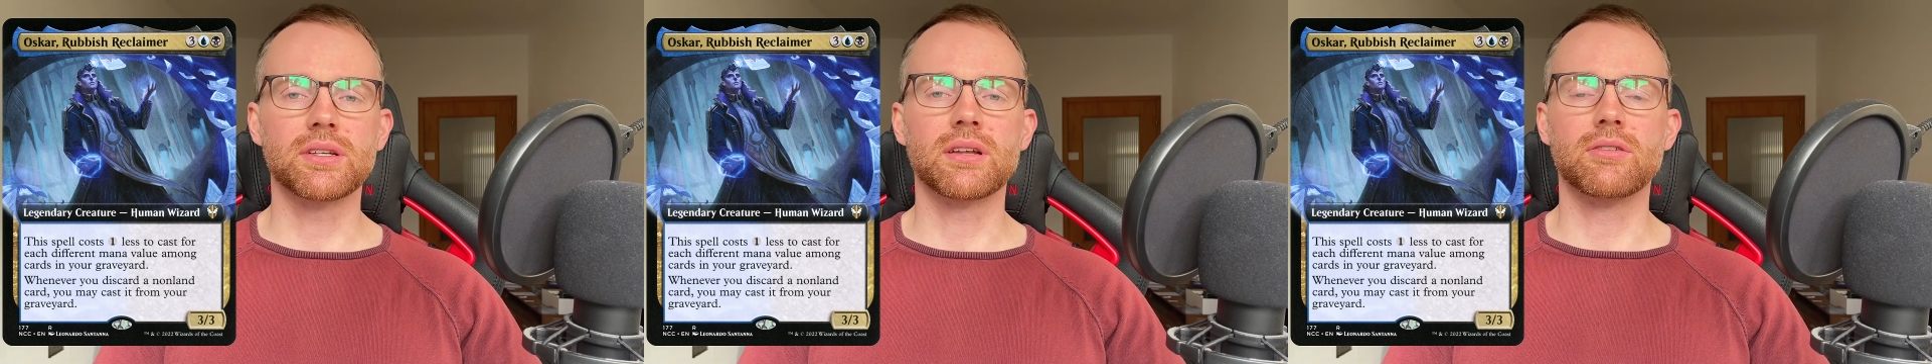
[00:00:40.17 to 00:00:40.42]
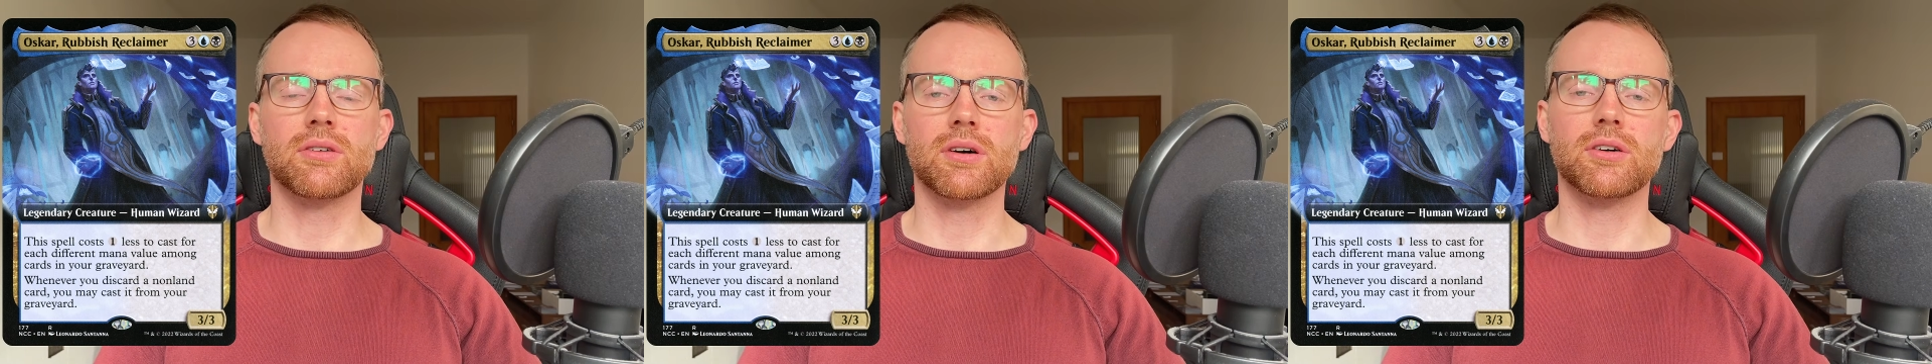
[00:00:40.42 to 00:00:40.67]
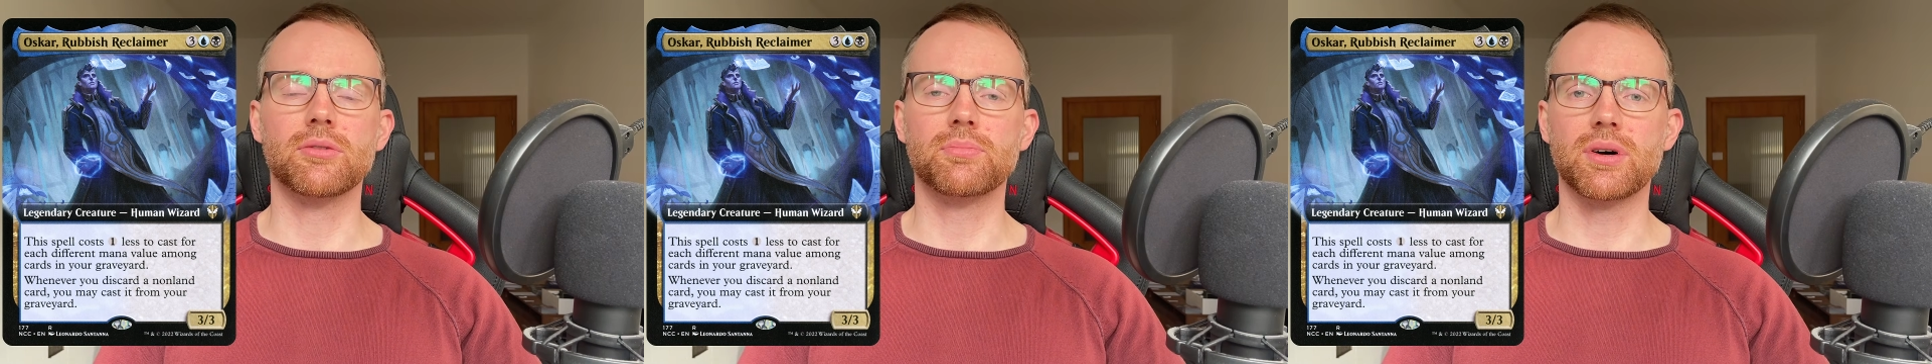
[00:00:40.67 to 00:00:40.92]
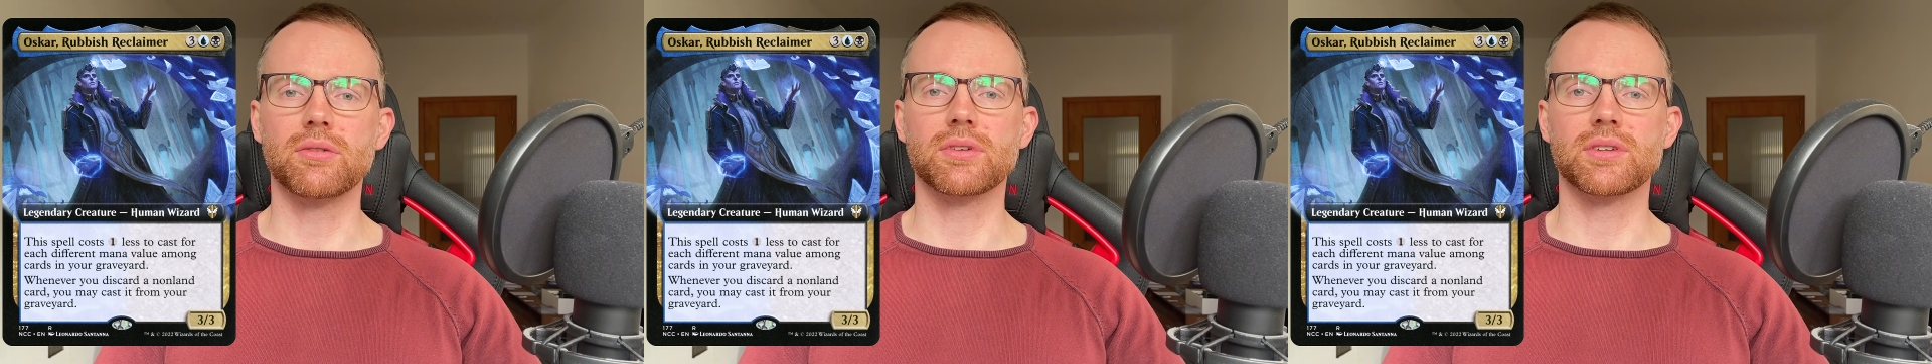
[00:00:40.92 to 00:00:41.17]
in our
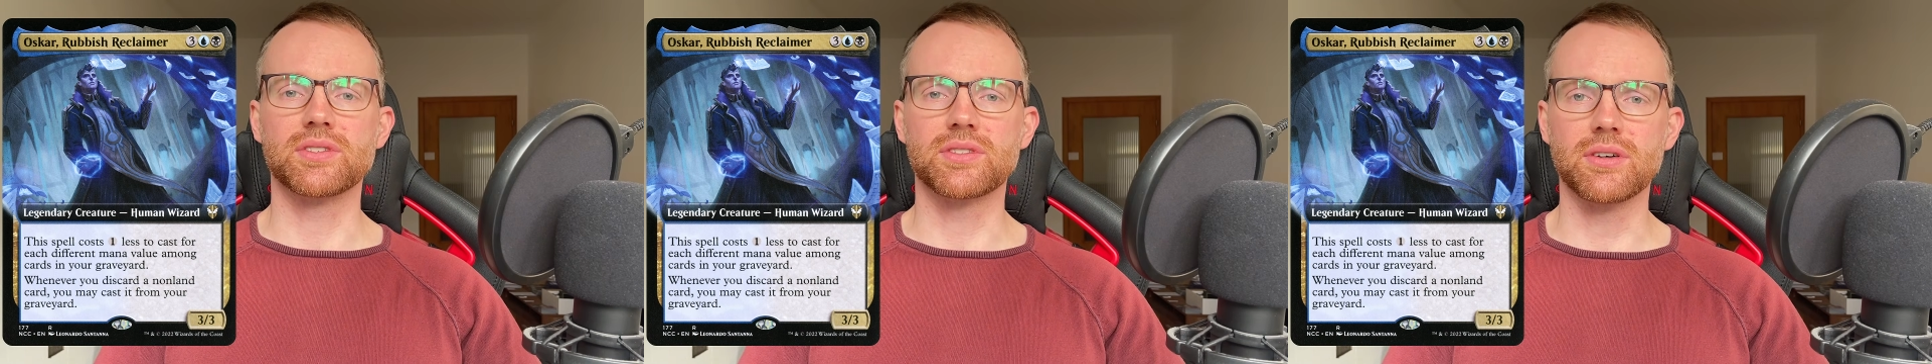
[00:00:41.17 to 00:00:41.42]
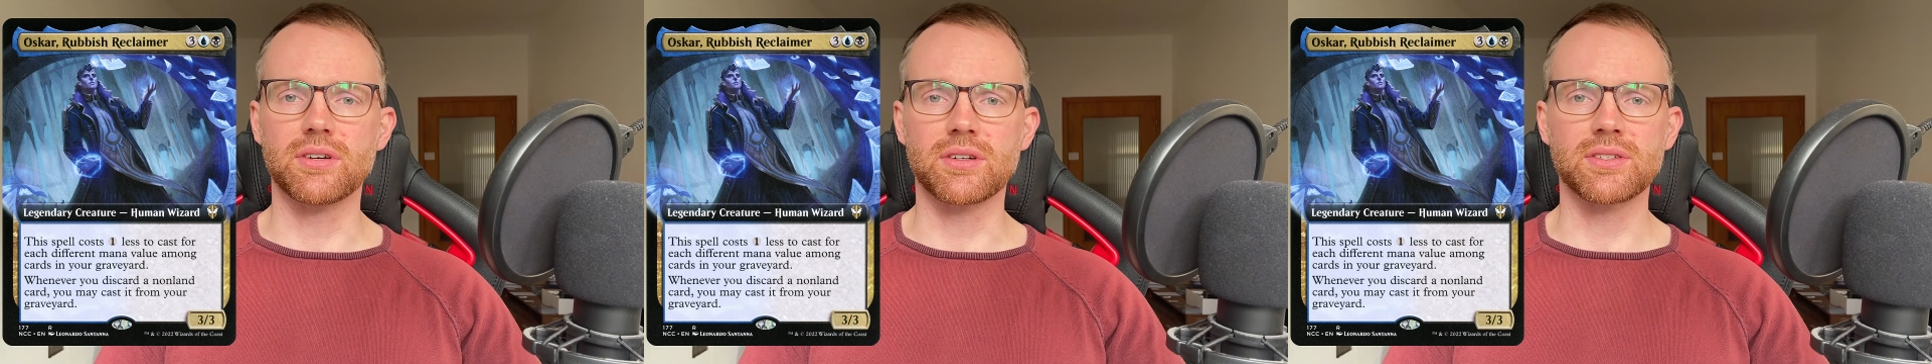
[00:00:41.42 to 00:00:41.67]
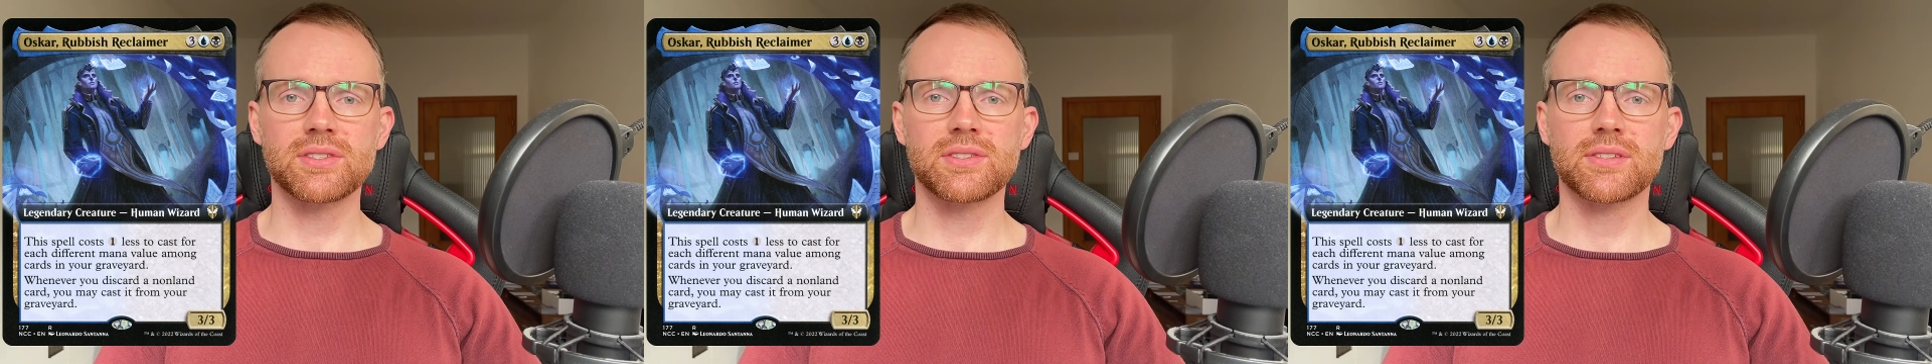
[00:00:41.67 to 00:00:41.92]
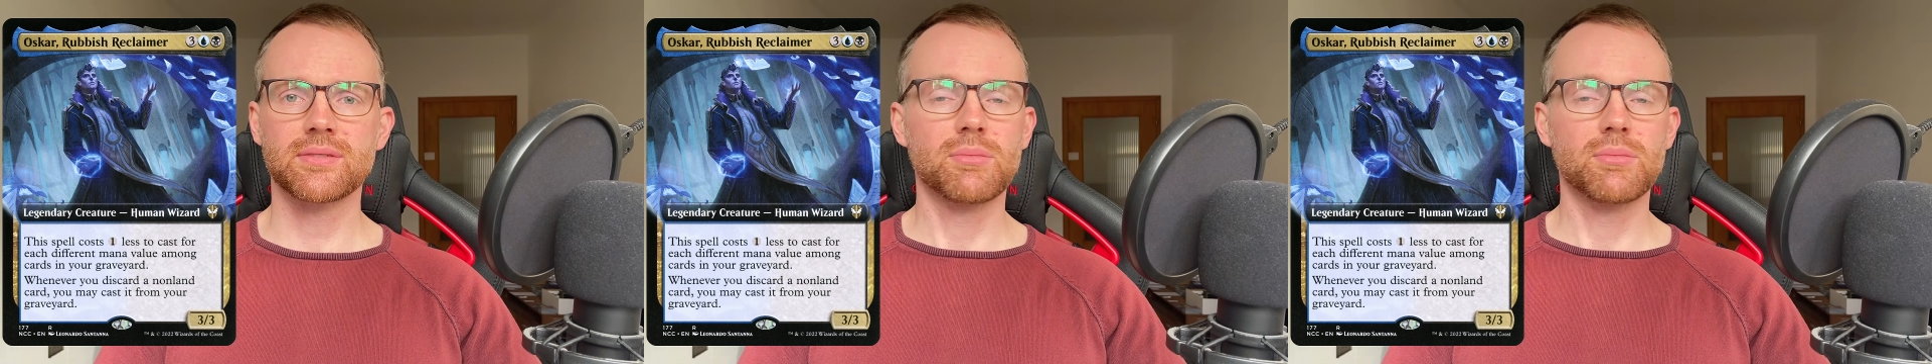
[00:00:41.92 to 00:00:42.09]
opponent's turns,